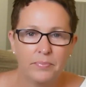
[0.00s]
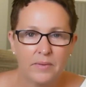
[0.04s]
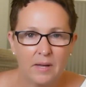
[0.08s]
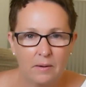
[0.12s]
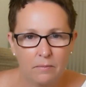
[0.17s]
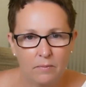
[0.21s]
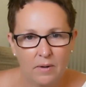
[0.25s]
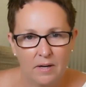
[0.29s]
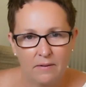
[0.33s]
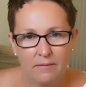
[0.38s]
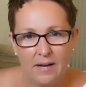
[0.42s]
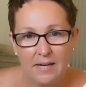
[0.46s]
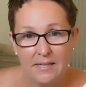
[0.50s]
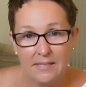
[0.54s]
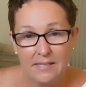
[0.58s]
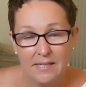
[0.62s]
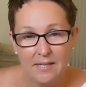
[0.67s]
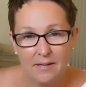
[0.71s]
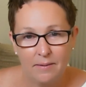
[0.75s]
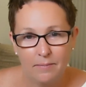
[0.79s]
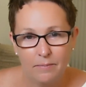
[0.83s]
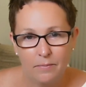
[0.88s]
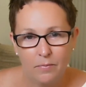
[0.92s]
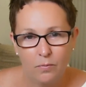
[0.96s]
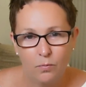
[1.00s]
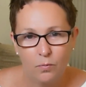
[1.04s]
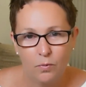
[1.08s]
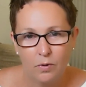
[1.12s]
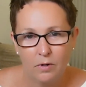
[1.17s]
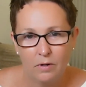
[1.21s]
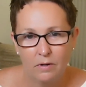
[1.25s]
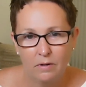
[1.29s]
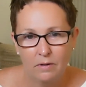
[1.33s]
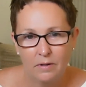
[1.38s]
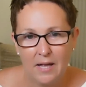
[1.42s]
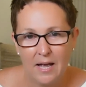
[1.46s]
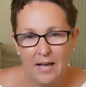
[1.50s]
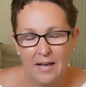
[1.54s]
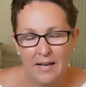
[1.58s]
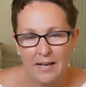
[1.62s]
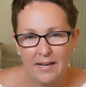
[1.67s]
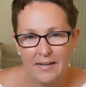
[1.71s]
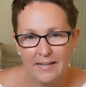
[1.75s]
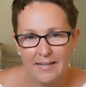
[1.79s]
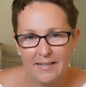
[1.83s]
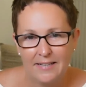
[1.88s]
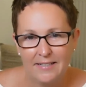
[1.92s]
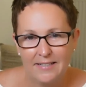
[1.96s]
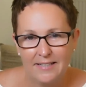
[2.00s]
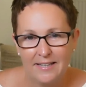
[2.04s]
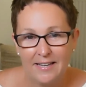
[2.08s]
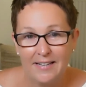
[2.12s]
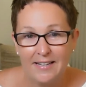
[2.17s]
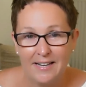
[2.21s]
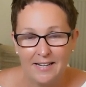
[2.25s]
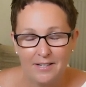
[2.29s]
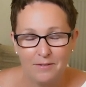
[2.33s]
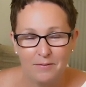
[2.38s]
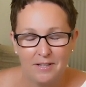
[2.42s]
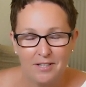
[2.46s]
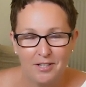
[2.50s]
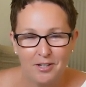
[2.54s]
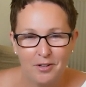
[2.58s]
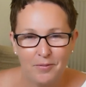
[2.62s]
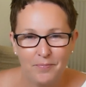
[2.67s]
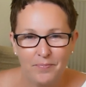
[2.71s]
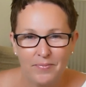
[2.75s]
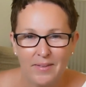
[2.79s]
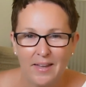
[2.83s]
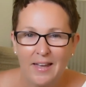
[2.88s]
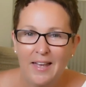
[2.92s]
and one of our team will connect with you.